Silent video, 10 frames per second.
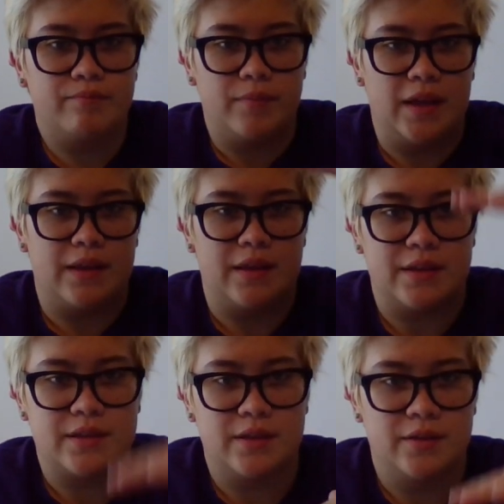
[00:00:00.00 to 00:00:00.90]
in
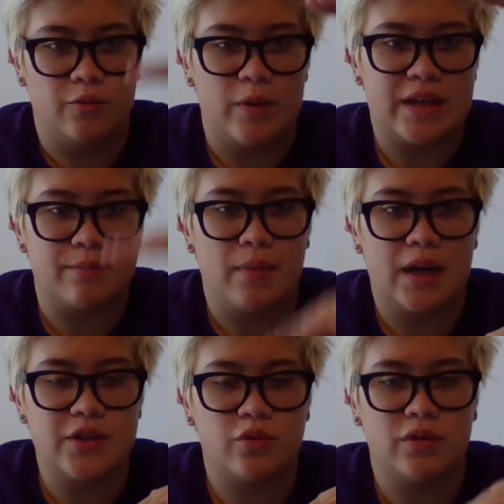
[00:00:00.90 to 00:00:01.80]
this week's
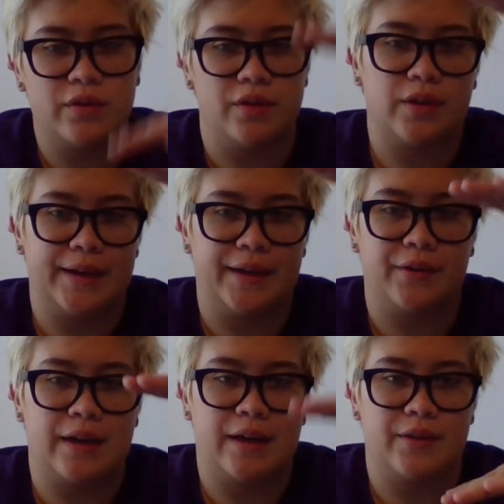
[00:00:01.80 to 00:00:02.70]
module, you're going to
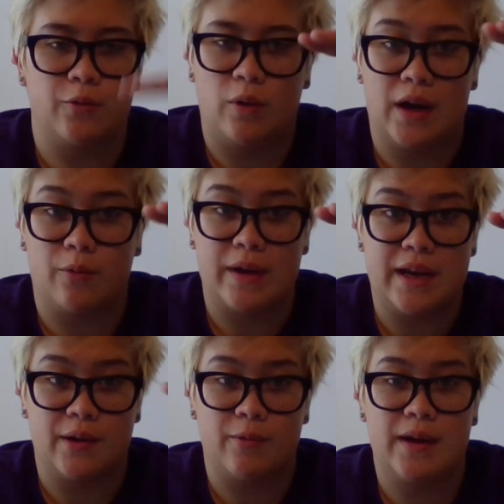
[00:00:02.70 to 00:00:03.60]
go down the Why Are We
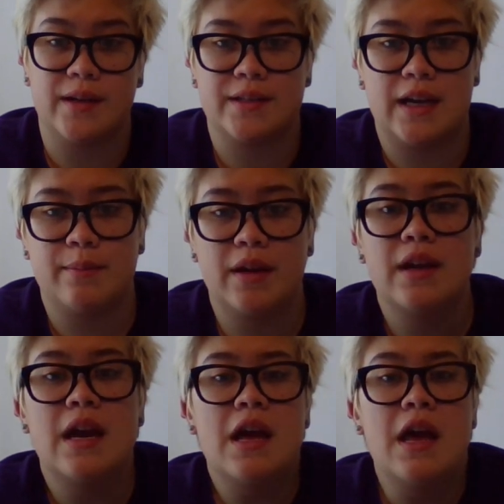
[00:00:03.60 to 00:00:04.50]
Here written assignment.
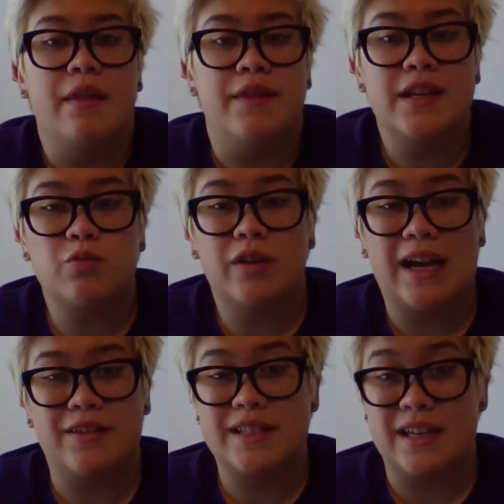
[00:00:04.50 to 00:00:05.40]
This will
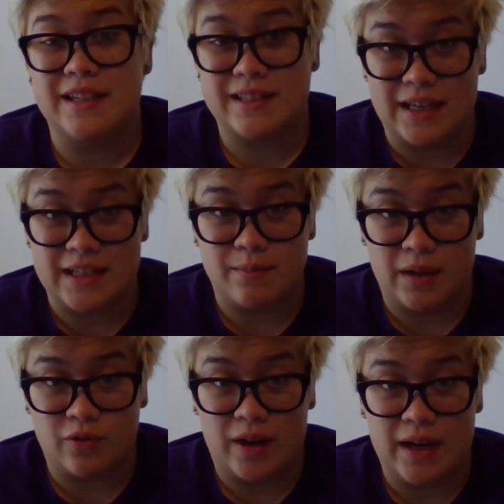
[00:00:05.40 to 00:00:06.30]
count as an
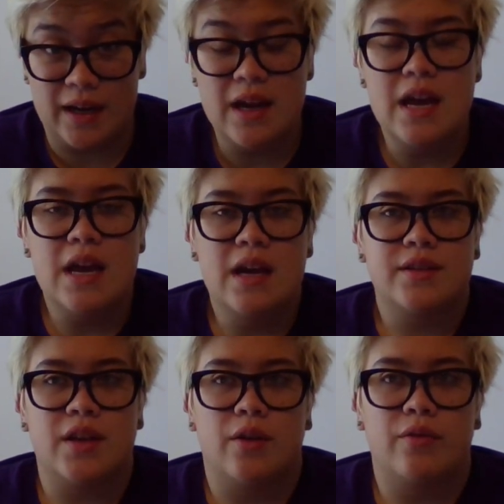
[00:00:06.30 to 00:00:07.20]
assessment grade.
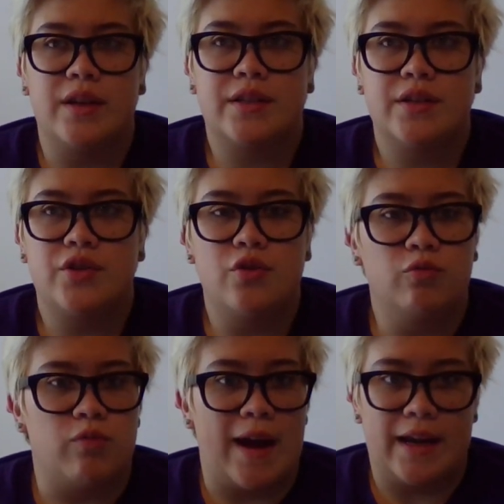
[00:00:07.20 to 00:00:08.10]
So this is
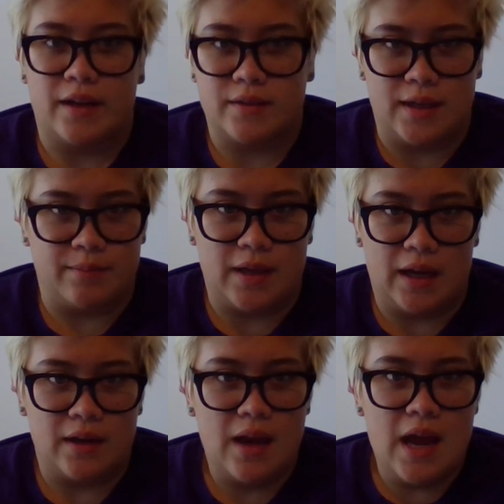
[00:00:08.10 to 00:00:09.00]
you writing
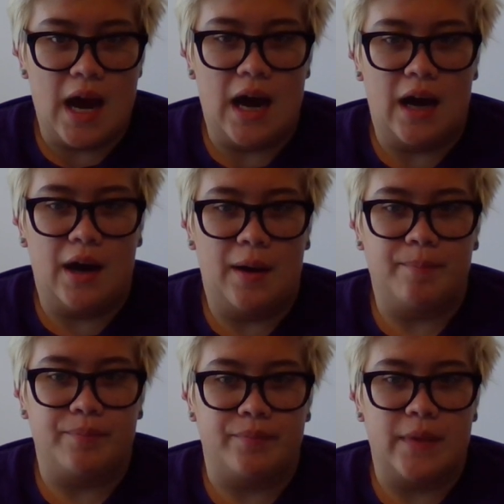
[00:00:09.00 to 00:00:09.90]
something.
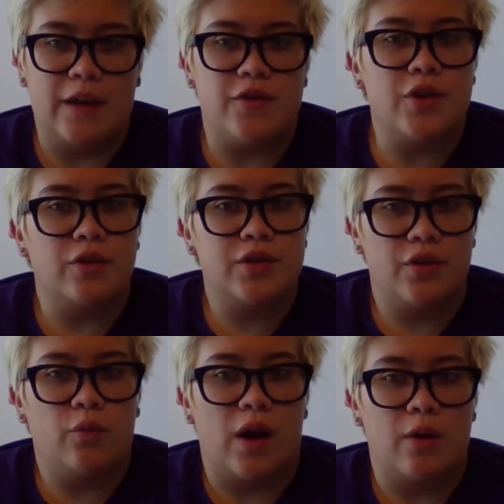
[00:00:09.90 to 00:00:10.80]
If you go to
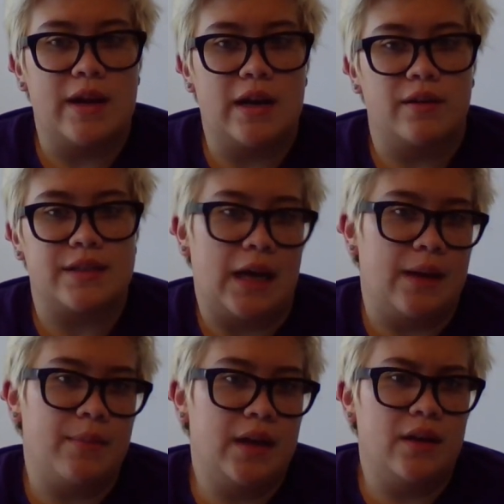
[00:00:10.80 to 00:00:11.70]
the Why Are We Here
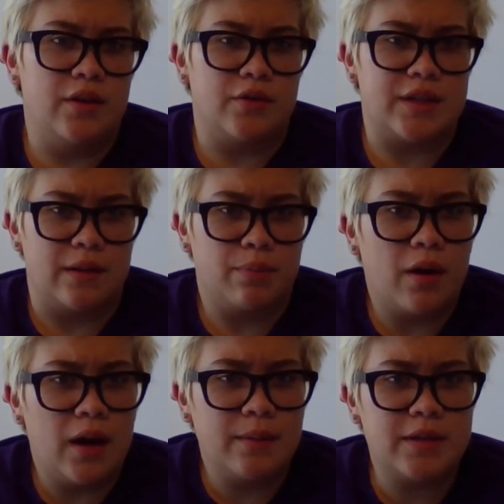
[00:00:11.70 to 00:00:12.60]
assignment, you'll see the
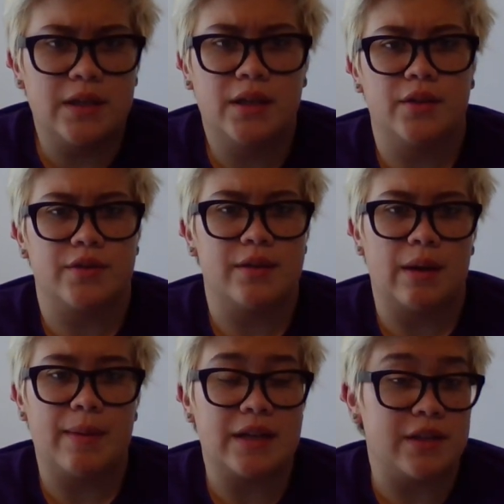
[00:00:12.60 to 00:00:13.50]
prompt. You'll see
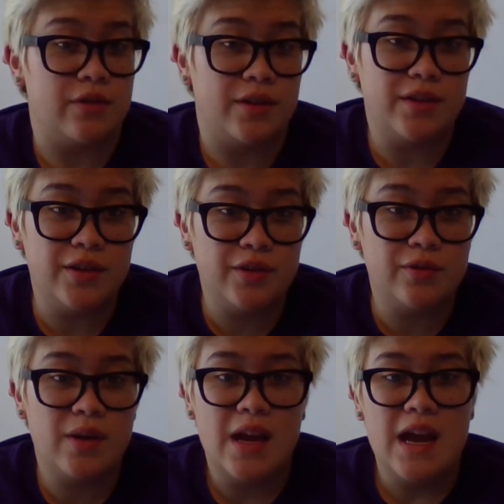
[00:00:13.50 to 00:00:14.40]
what I'm asking you to
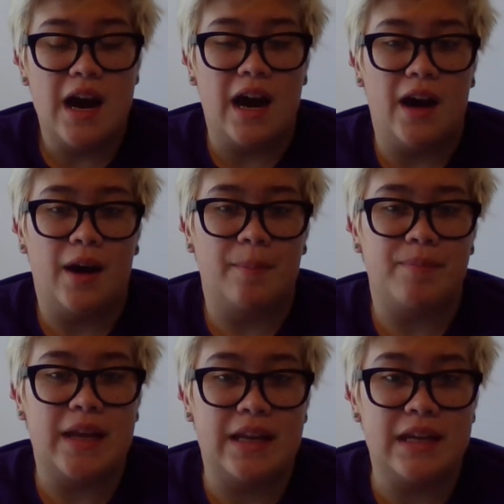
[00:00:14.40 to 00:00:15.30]
do.
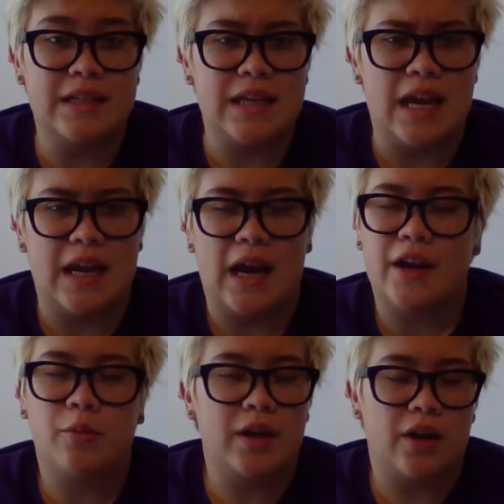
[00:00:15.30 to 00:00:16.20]
It is I
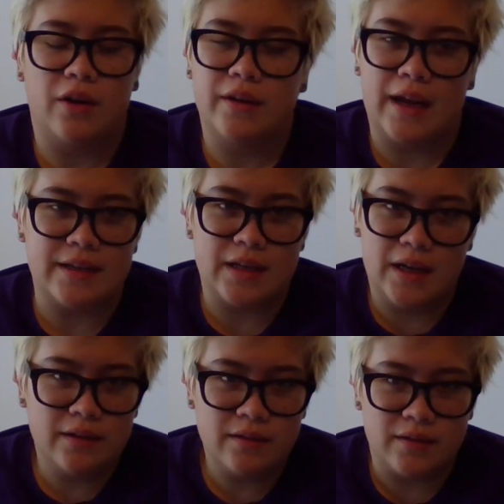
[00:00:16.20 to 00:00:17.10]
don't want to call it an
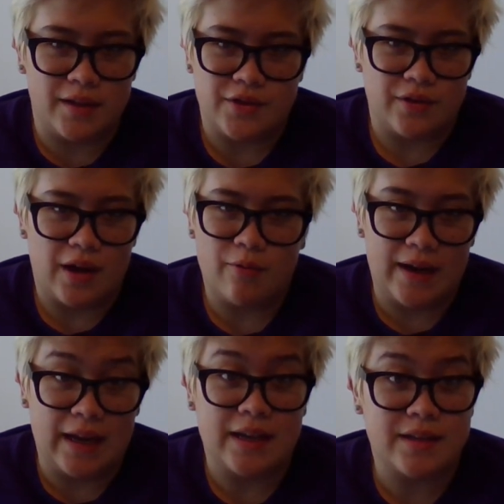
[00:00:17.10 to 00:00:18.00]
essay because you're not
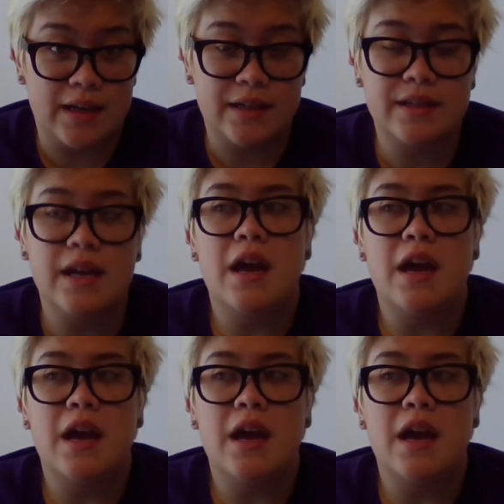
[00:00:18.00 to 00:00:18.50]
writing essays,